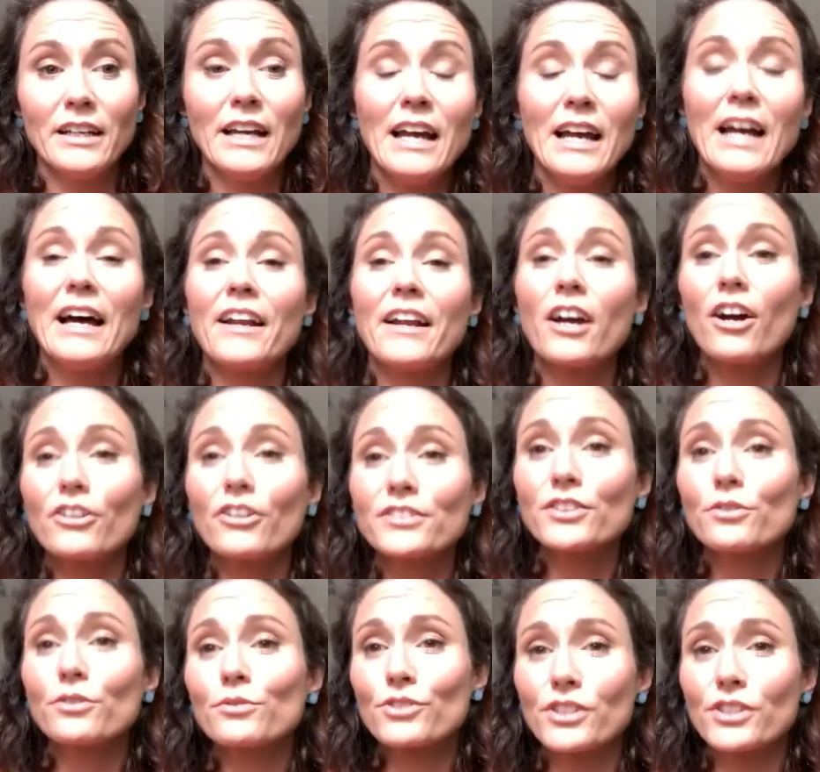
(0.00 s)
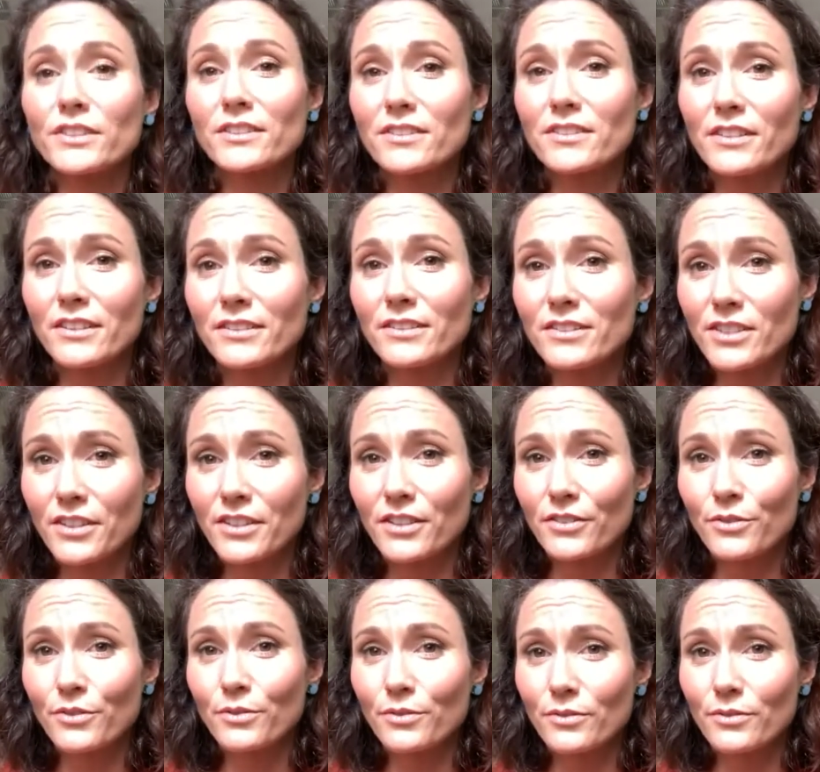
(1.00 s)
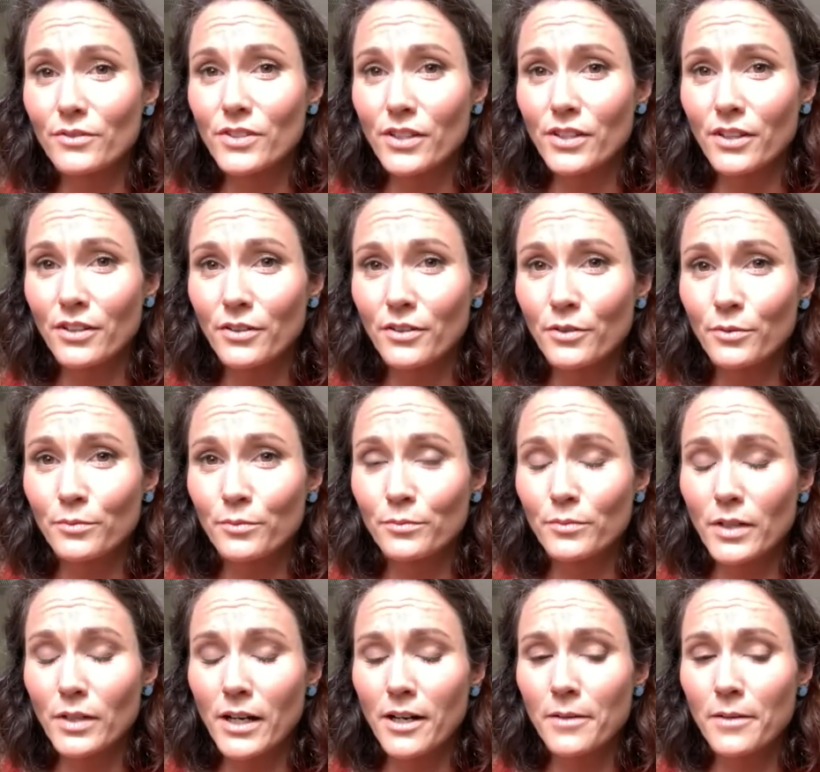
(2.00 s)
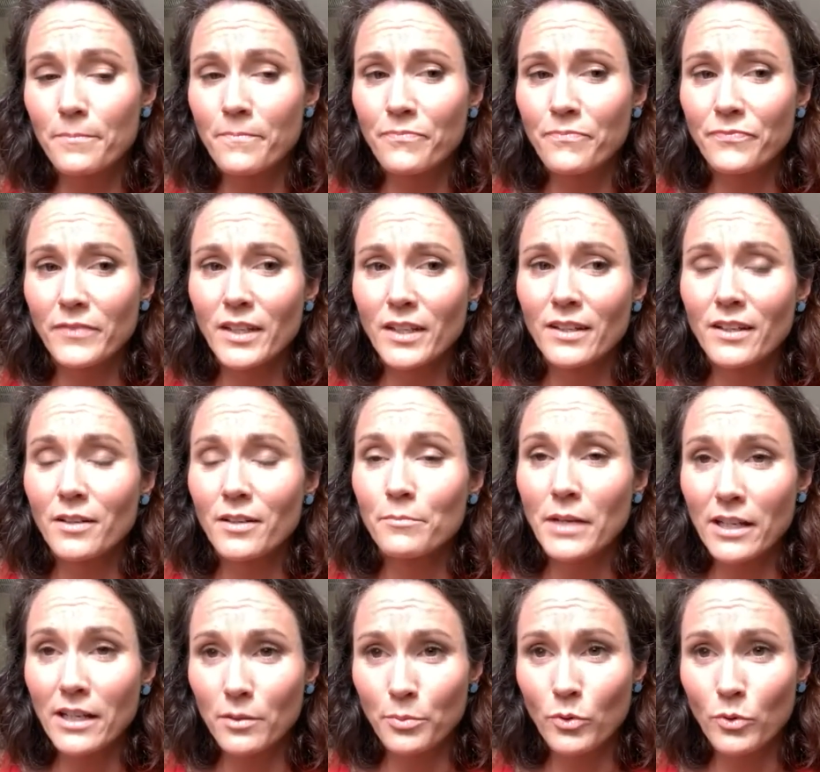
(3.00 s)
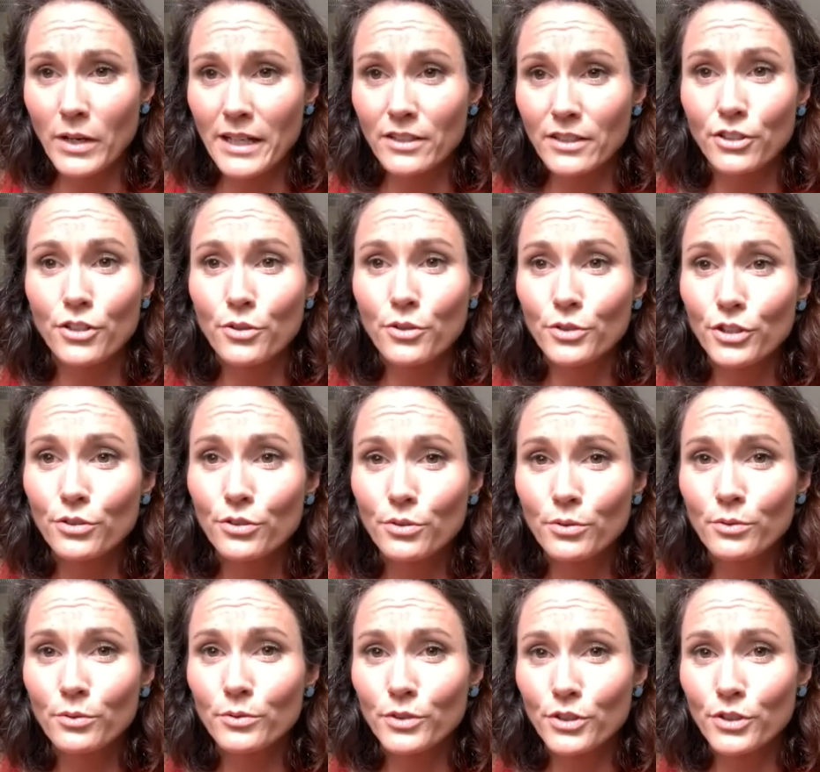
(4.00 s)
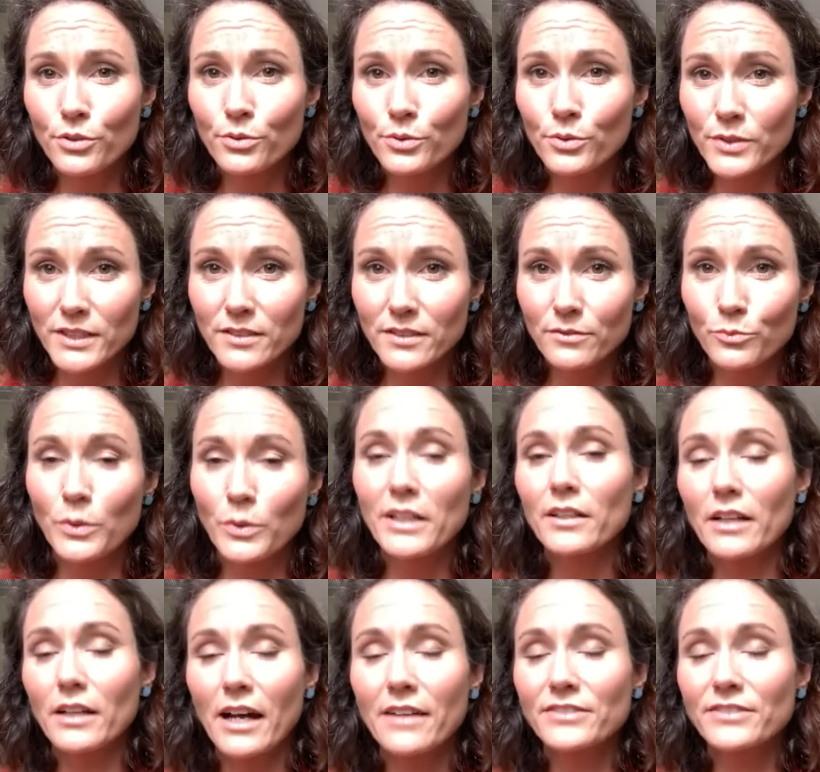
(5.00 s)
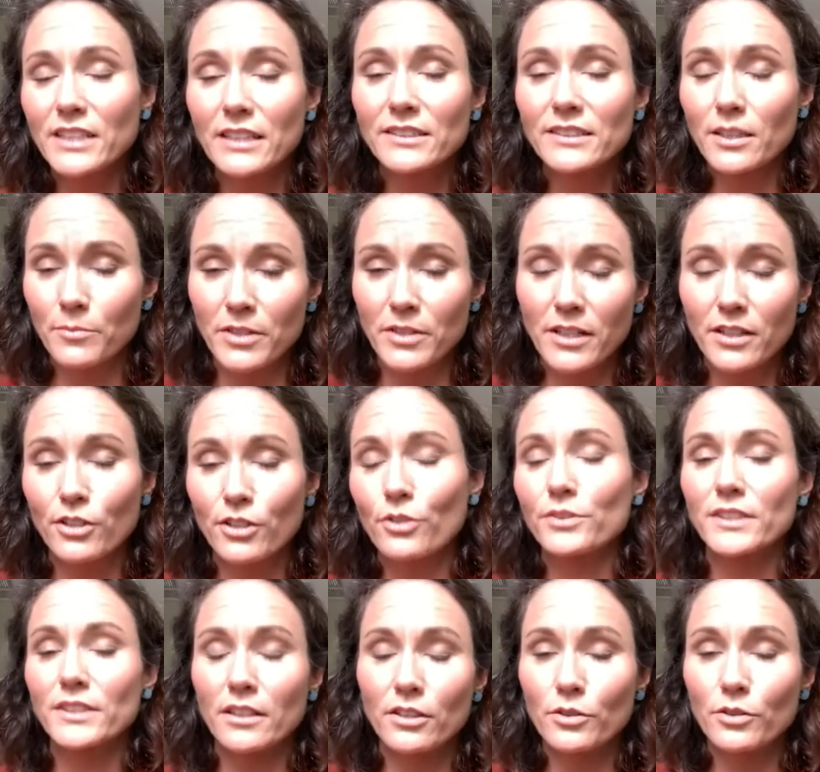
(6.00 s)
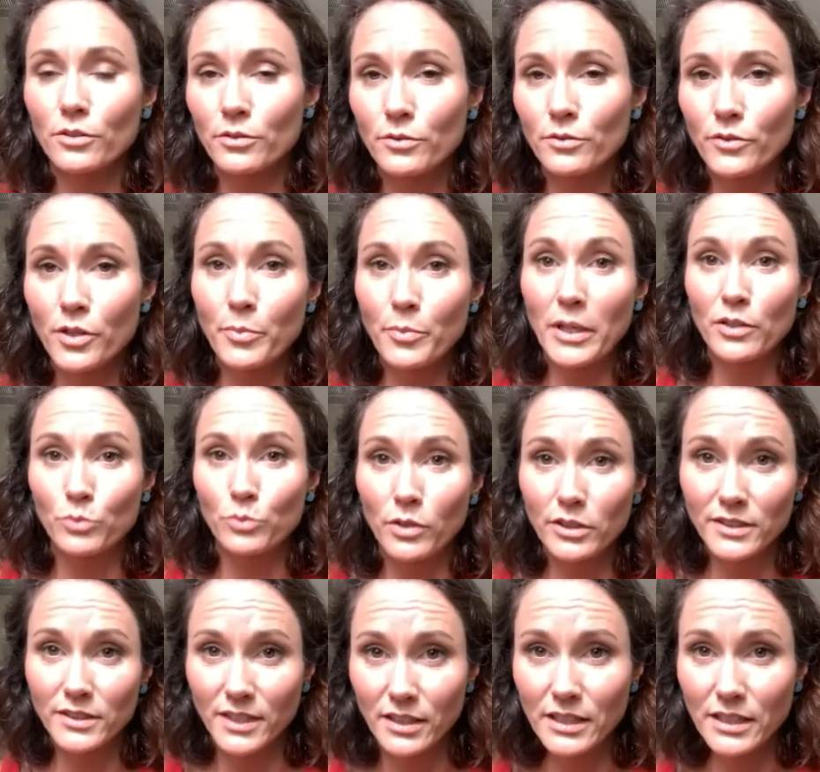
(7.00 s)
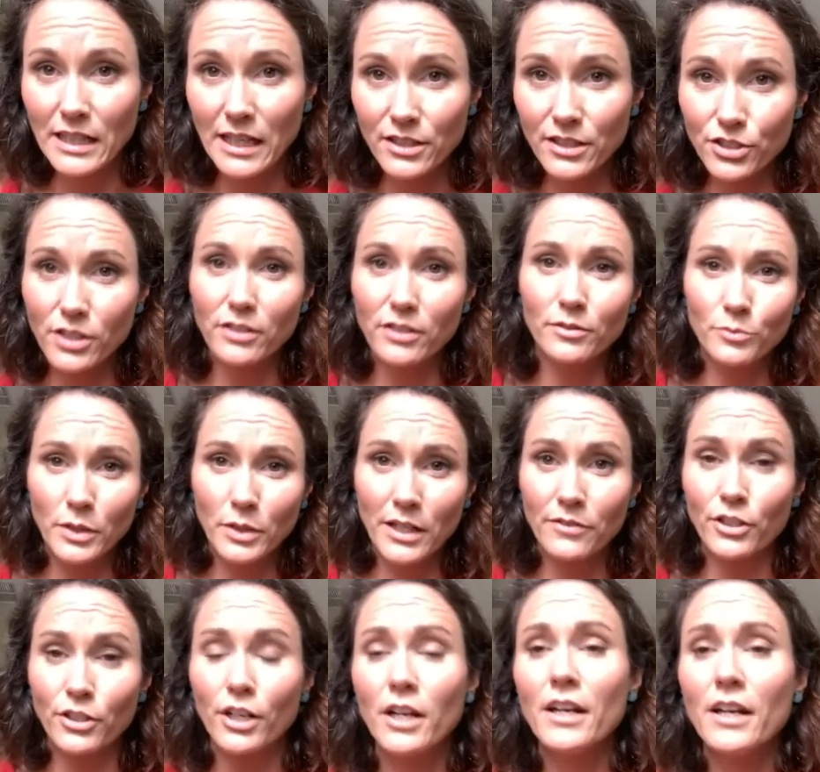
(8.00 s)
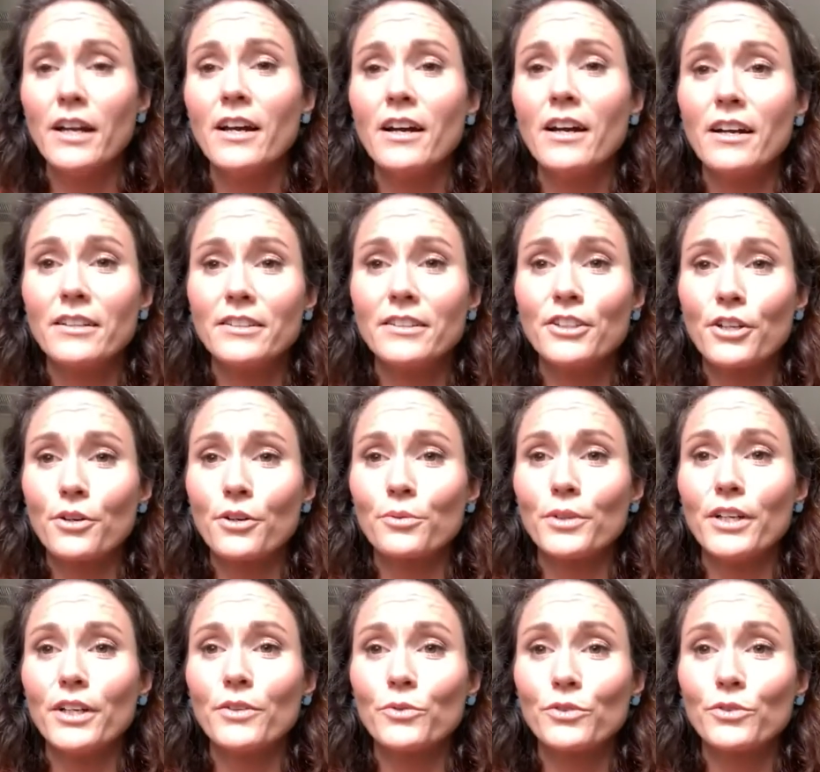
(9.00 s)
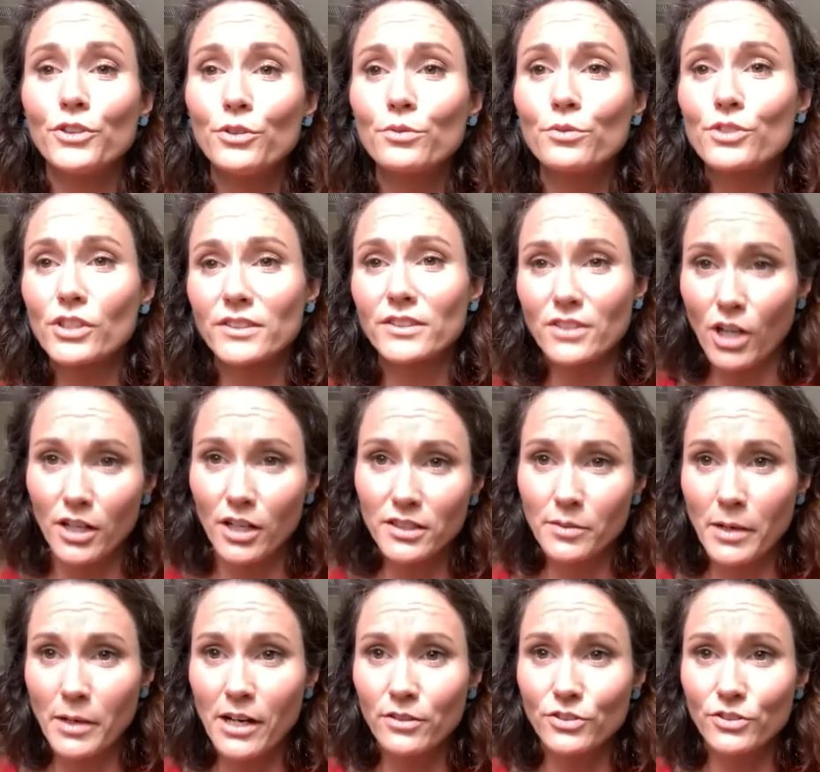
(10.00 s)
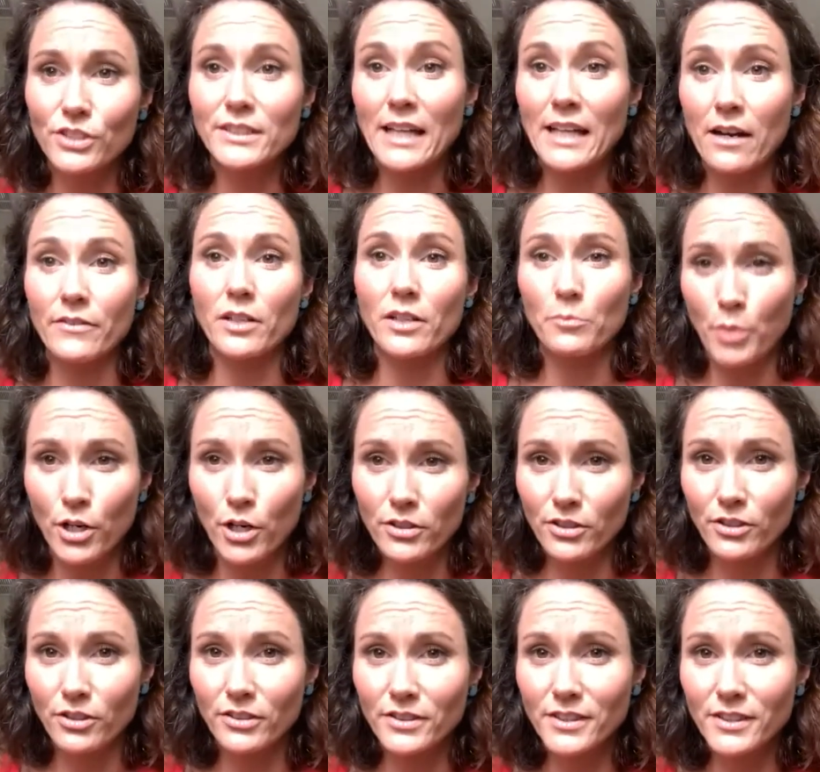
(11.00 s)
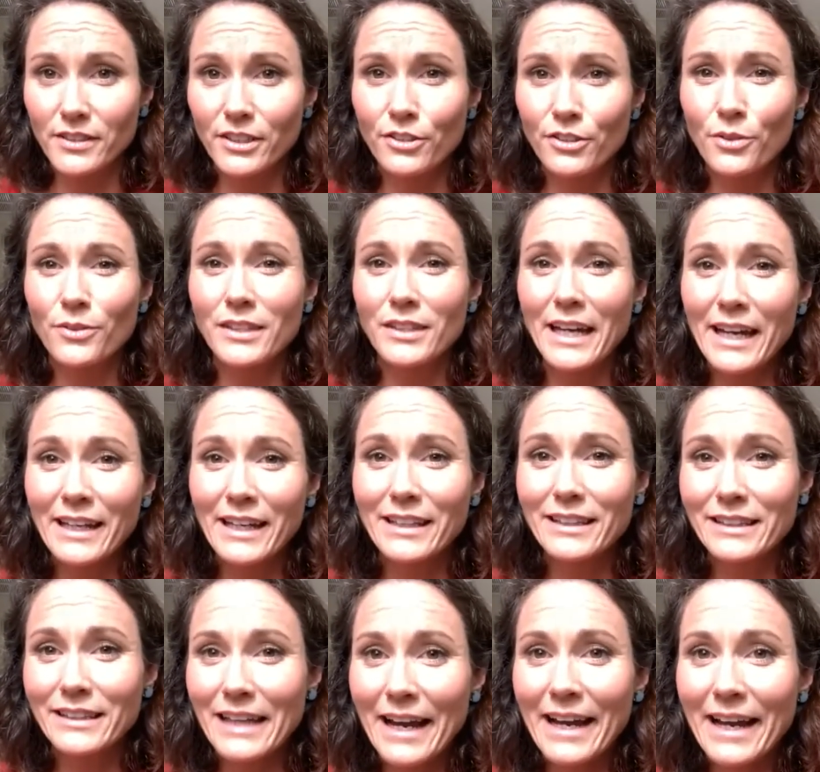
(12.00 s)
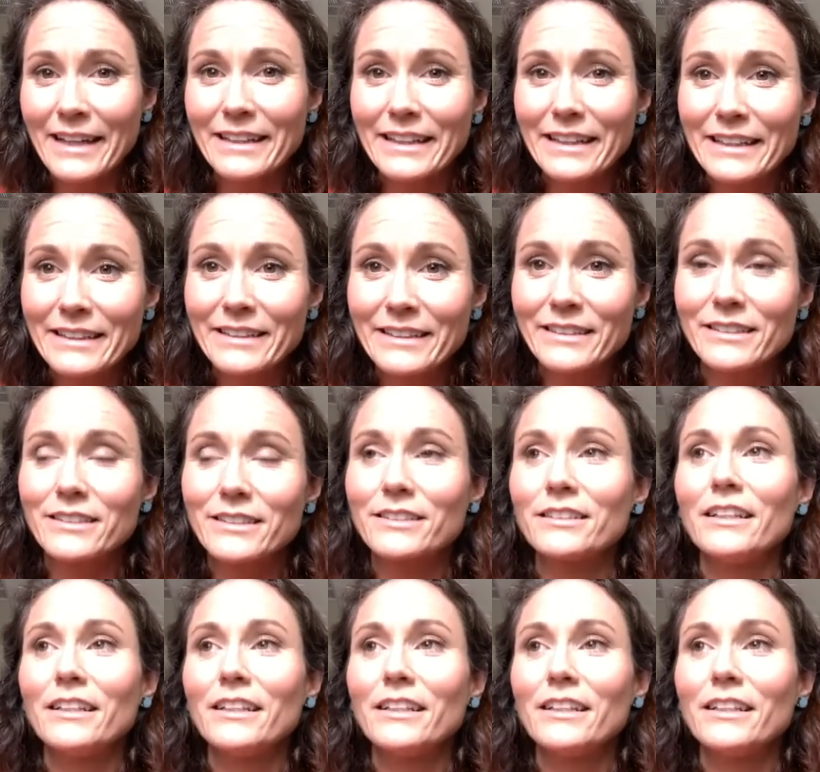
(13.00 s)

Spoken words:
And I also just to make a point, I said something, said the big word syndication, whatever, you just talked about just having partners, that is